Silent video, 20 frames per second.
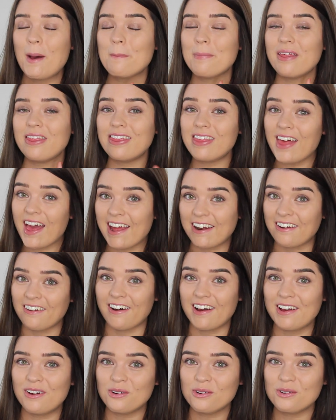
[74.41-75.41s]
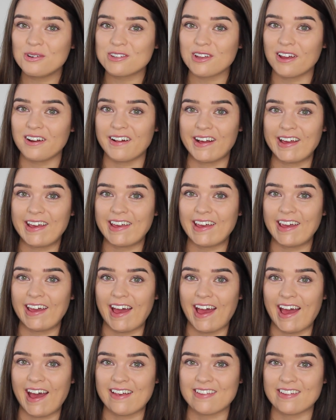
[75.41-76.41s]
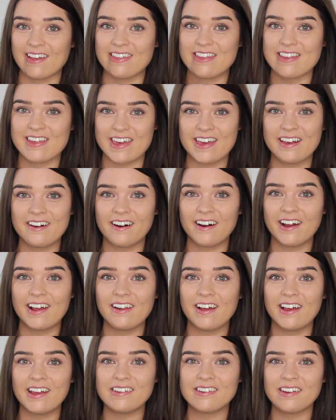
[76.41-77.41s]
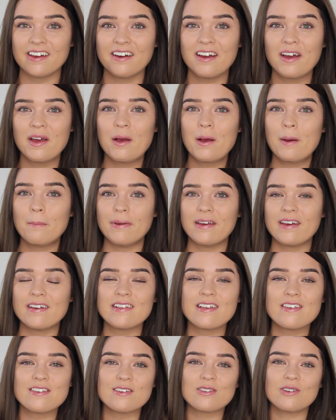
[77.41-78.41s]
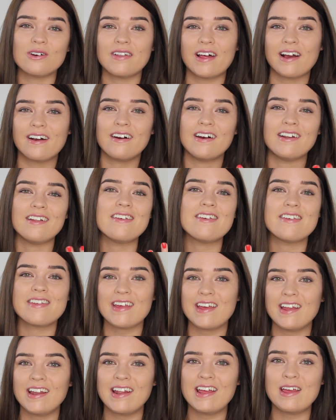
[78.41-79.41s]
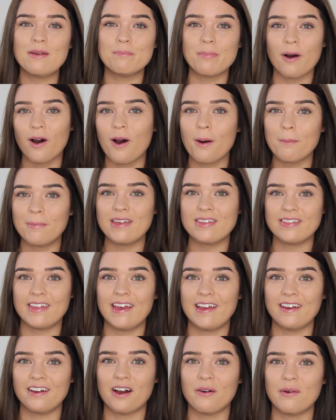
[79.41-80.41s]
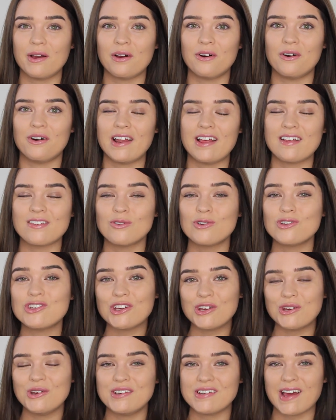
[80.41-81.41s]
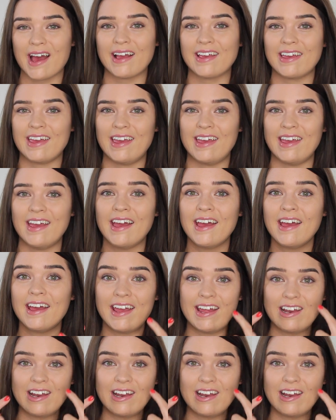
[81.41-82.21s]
But then I also like it as a cheek highlighter because it's just got that kind of sheeny, balmy thing going on. It's not too tacky.